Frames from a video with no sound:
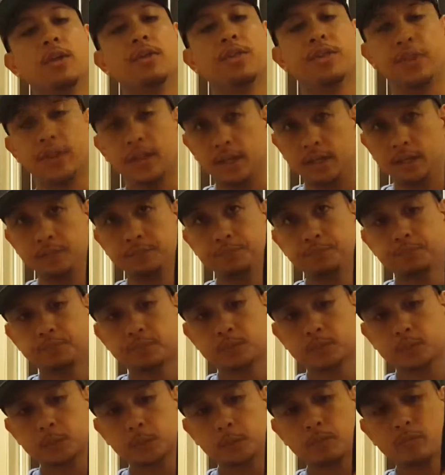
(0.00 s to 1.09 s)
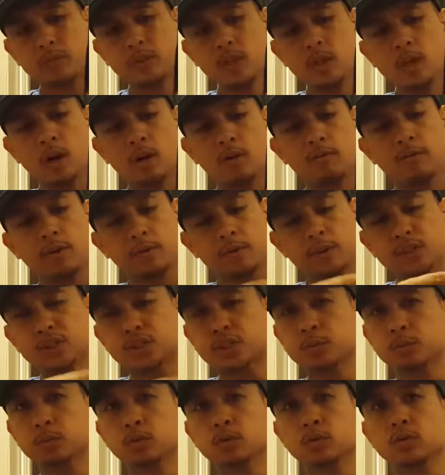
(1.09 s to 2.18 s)
thin, very
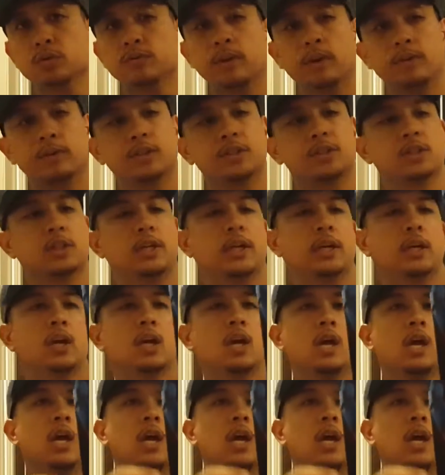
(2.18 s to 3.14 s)
smooth, very slick.